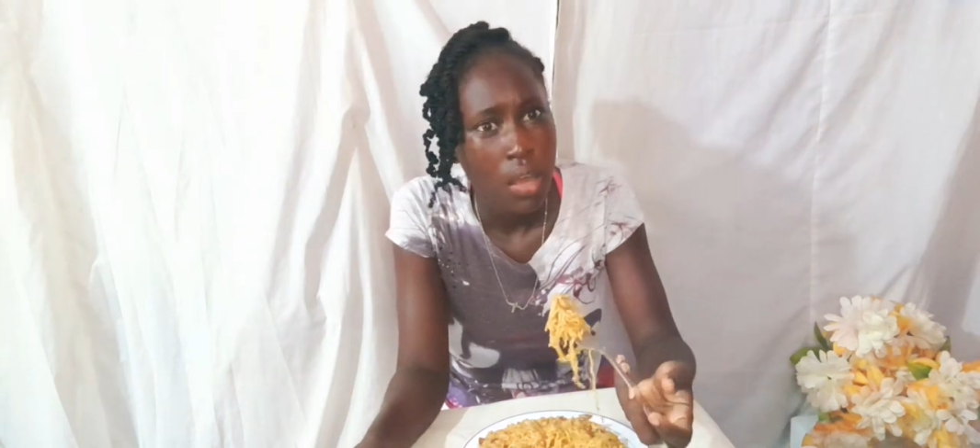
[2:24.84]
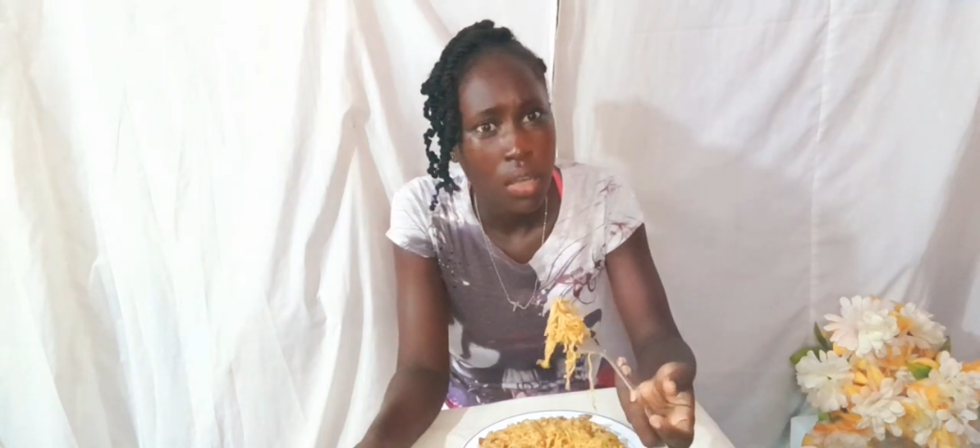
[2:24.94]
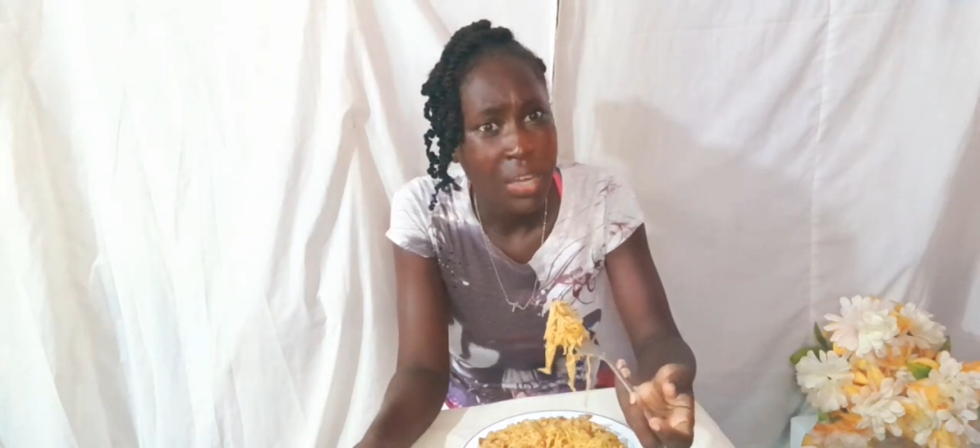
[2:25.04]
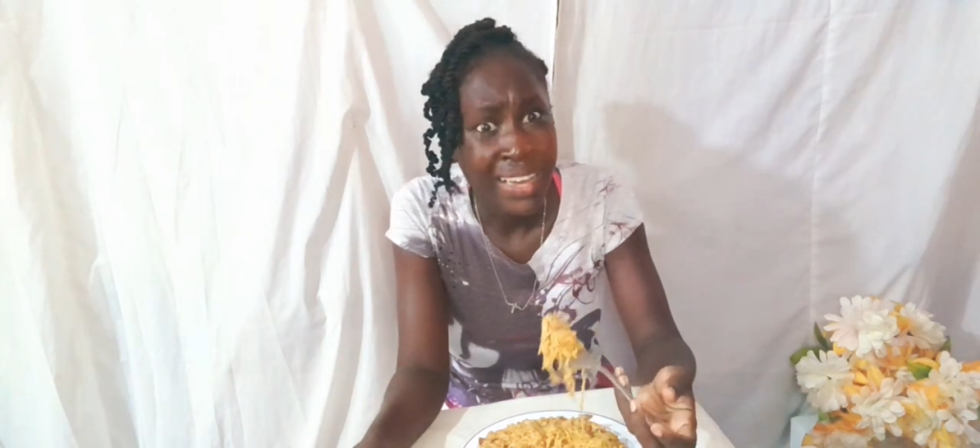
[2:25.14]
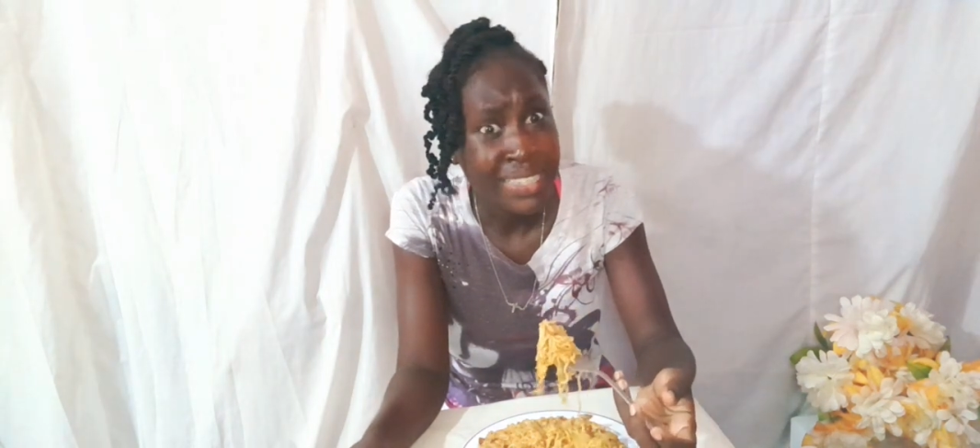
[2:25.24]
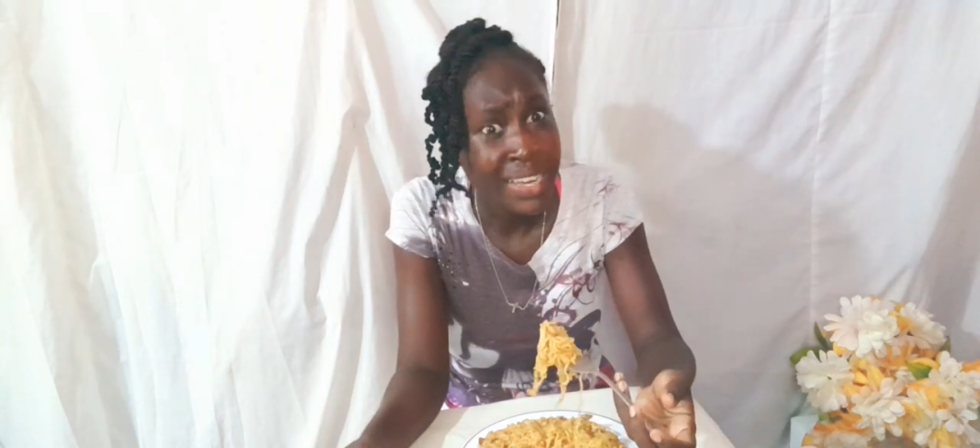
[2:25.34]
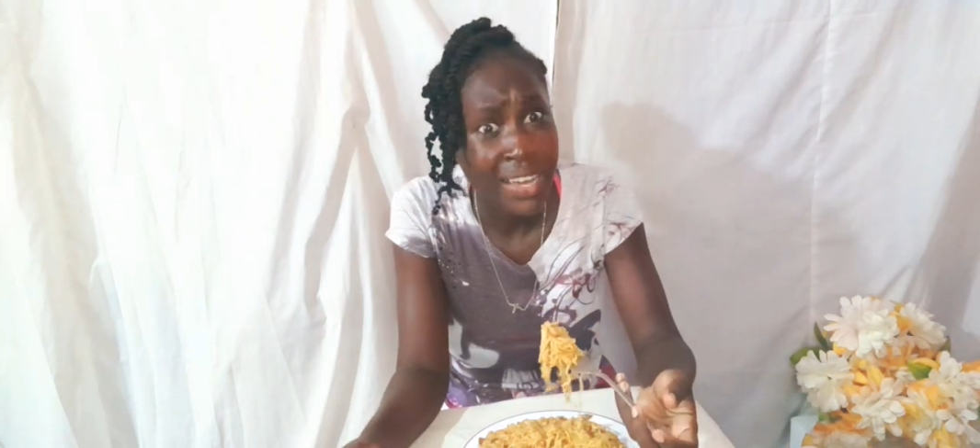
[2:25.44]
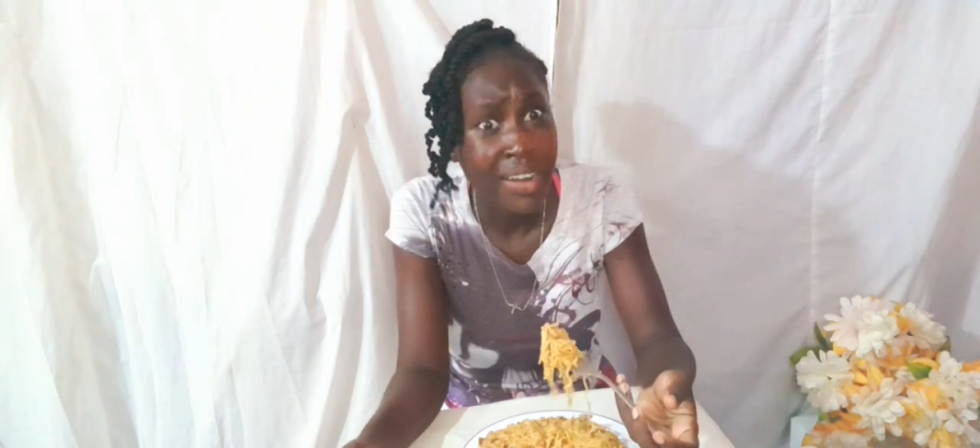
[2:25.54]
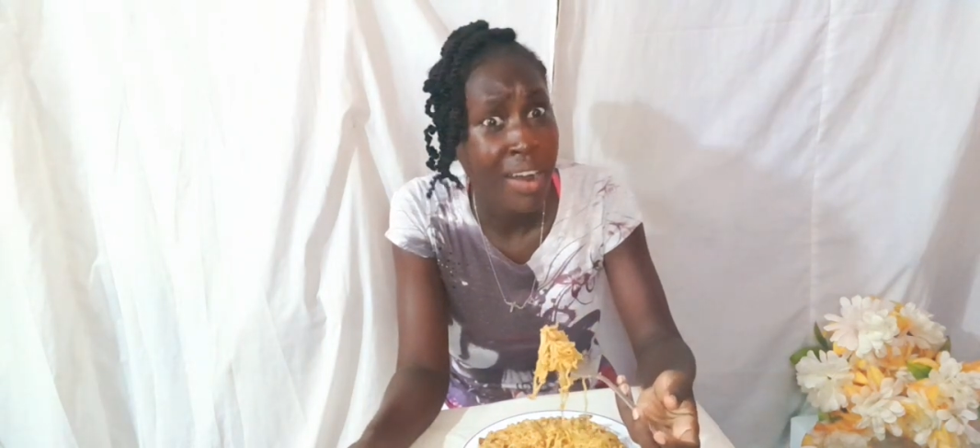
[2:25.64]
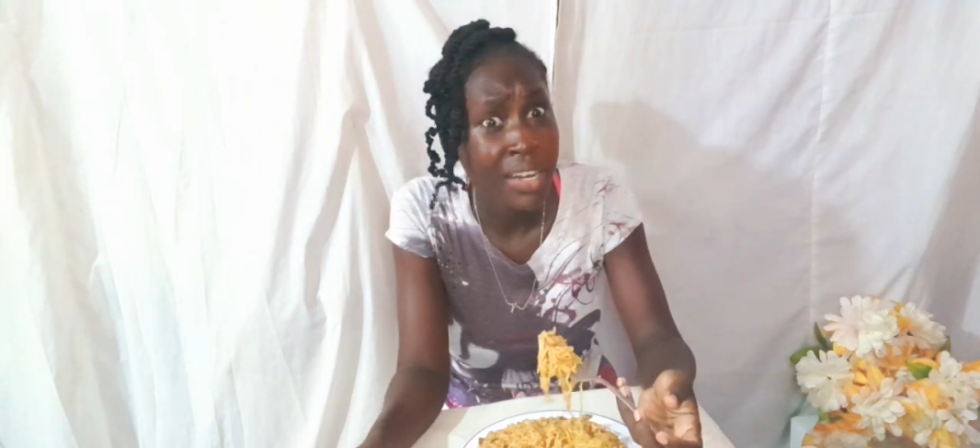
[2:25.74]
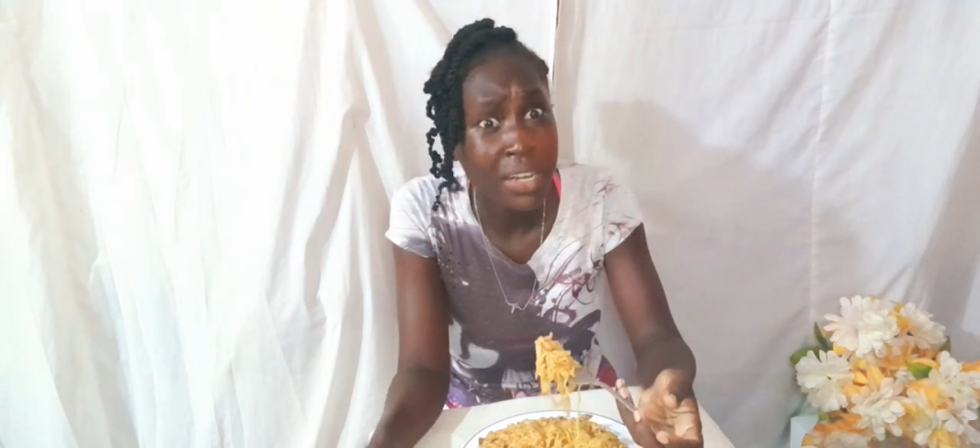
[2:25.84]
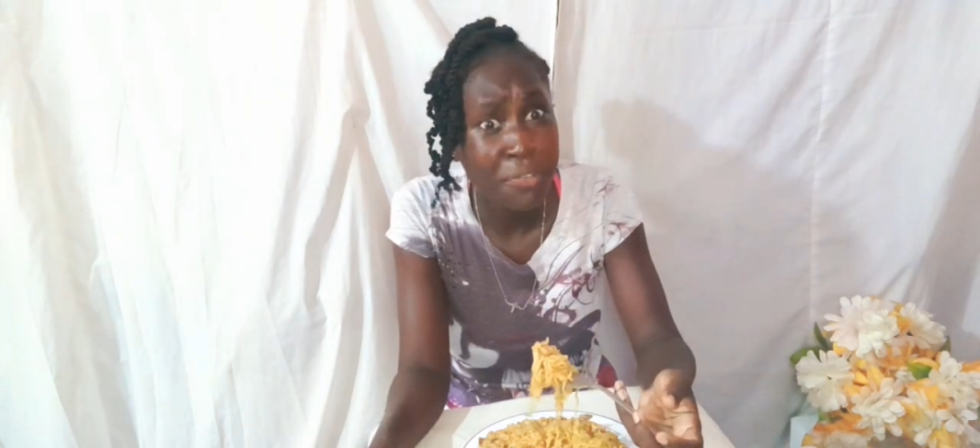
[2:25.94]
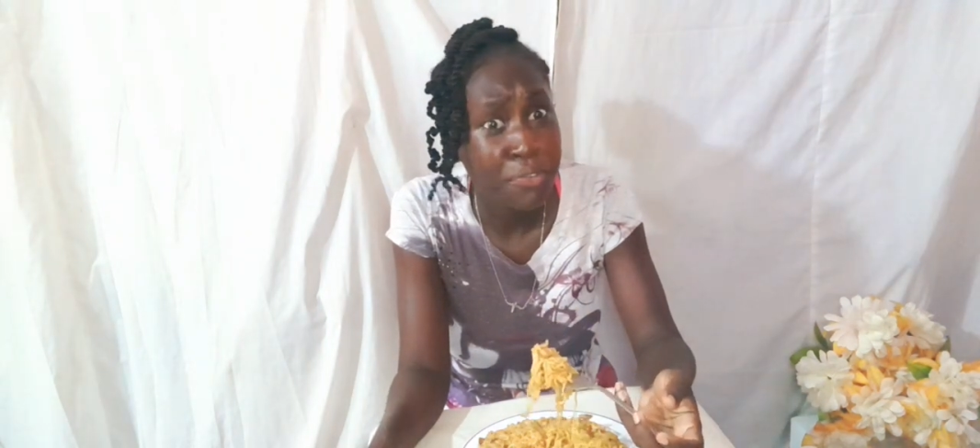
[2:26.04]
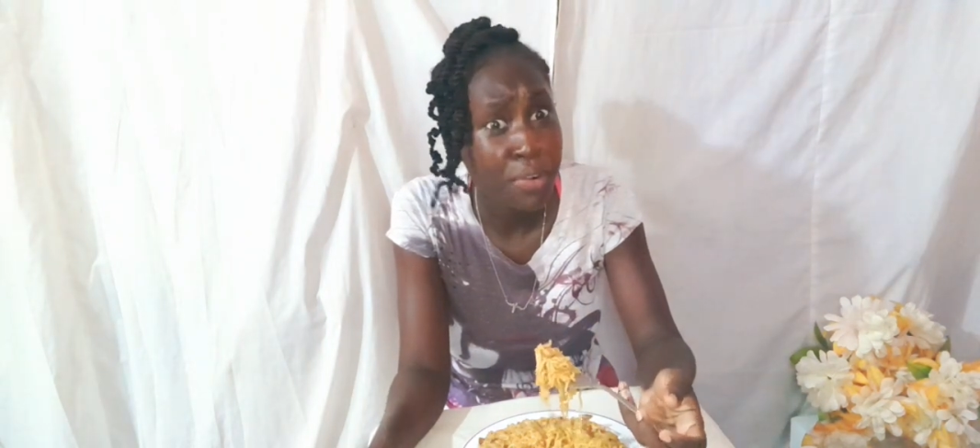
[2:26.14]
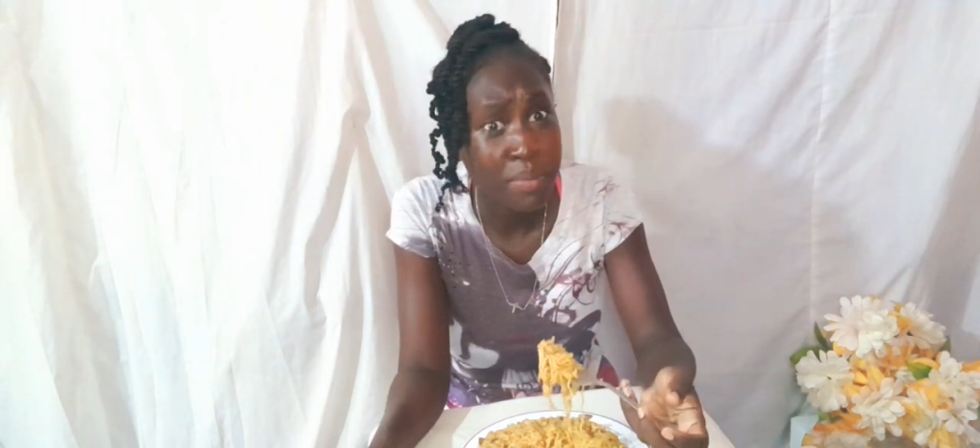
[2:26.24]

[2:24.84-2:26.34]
Guys, I can hardly afford